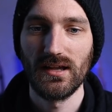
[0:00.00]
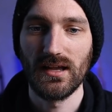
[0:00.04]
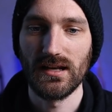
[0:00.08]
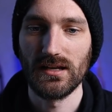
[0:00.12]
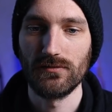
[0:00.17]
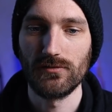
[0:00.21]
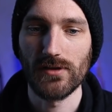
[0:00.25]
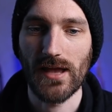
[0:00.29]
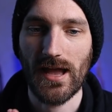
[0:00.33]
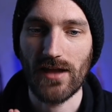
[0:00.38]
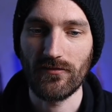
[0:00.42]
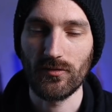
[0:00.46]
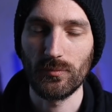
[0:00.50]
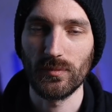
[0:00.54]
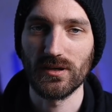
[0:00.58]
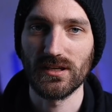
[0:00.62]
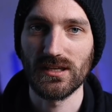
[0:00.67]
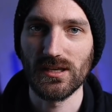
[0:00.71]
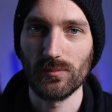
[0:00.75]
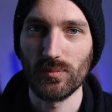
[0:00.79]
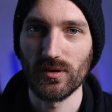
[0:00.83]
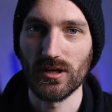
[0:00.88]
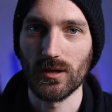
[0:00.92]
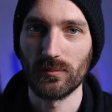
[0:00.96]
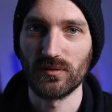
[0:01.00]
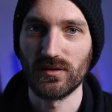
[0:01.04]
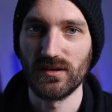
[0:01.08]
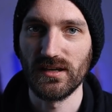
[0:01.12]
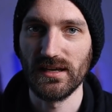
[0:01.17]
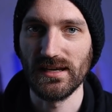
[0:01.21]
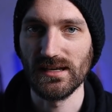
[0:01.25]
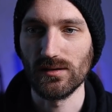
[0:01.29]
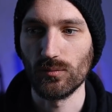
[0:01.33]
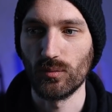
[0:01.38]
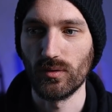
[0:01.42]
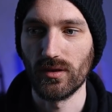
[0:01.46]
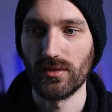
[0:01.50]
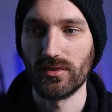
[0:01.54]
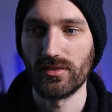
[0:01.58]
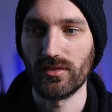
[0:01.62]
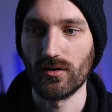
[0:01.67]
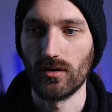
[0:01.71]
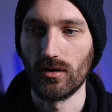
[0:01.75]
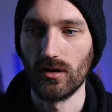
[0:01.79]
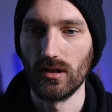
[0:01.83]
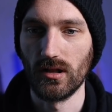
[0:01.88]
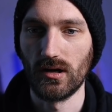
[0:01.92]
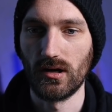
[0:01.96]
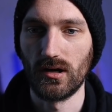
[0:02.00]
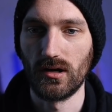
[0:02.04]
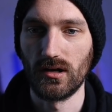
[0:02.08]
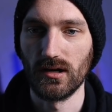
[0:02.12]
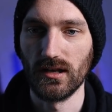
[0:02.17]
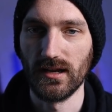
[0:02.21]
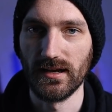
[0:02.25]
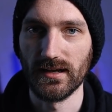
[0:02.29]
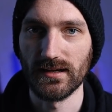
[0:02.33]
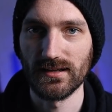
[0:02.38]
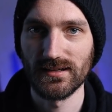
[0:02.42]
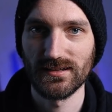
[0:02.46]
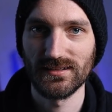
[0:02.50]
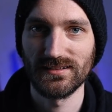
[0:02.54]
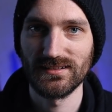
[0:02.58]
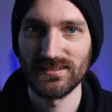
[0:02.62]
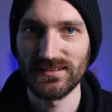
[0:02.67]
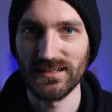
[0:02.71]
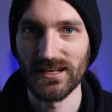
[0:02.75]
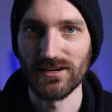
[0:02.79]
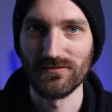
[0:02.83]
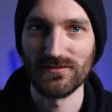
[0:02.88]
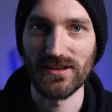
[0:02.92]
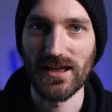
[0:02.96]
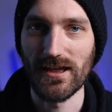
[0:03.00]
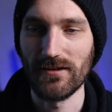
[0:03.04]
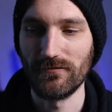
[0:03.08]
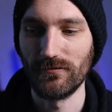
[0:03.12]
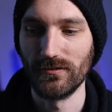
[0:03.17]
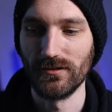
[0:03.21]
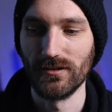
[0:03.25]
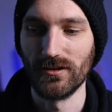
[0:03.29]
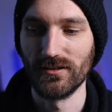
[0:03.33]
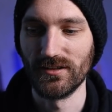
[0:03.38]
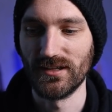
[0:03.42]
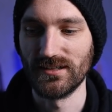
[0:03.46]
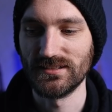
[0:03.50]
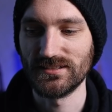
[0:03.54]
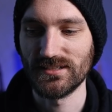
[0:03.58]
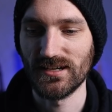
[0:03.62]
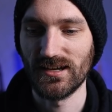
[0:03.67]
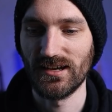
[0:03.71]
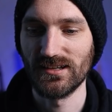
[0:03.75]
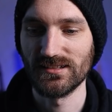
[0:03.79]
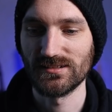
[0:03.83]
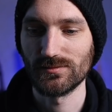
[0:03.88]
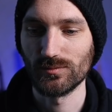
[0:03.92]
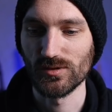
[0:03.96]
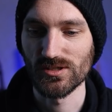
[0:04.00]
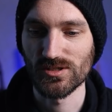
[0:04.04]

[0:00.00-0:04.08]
and if you haven't been keeping up to date with all our like state of dev and all that jazz,